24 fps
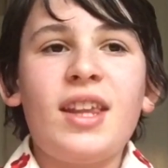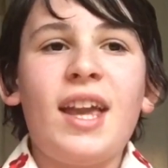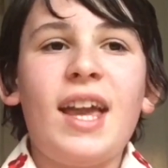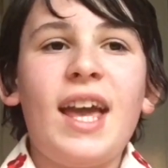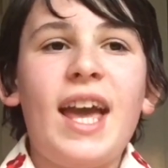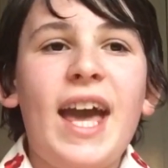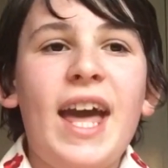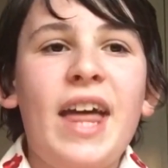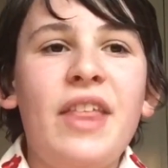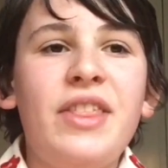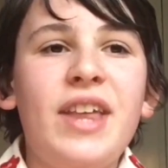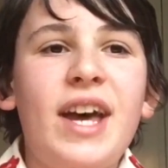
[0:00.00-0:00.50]

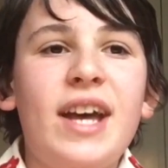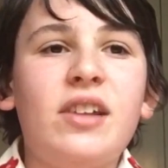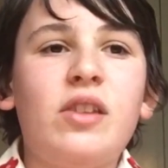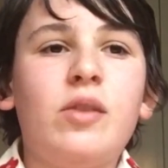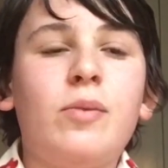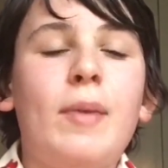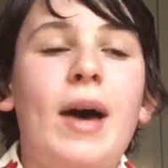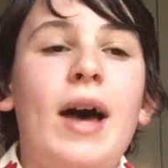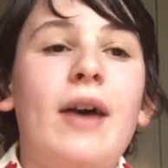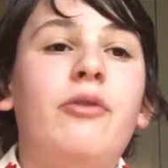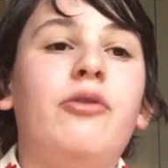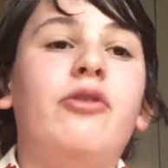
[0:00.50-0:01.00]
And that's
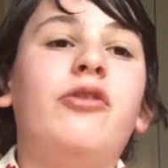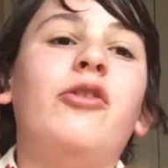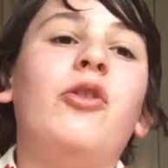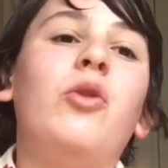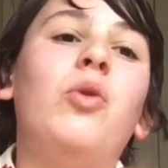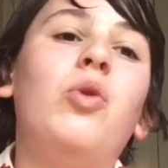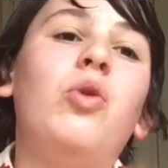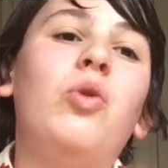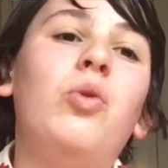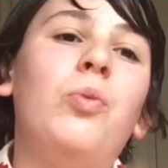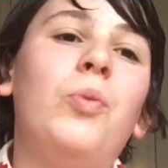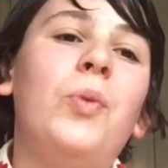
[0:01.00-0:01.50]
my
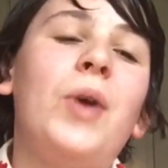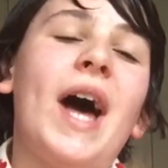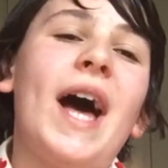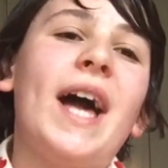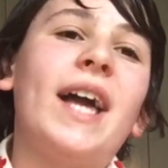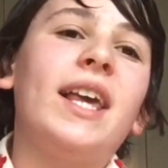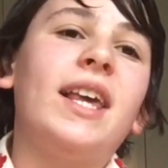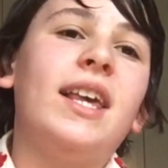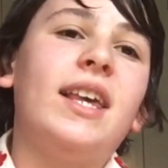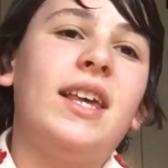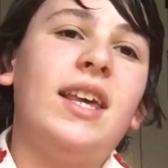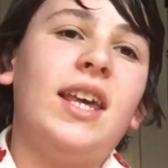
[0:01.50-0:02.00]
full
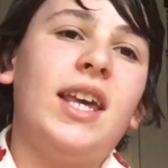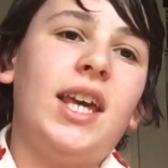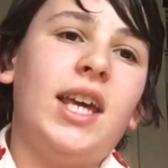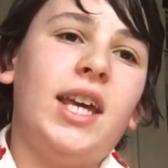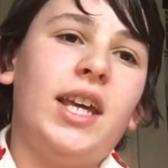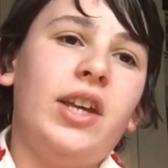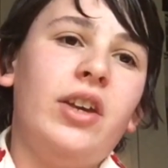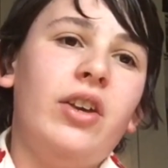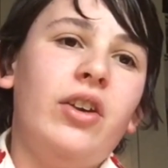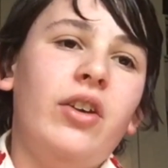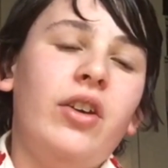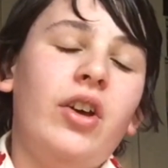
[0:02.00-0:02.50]

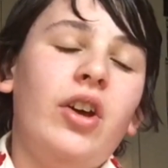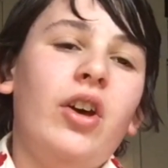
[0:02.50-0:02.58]
ranking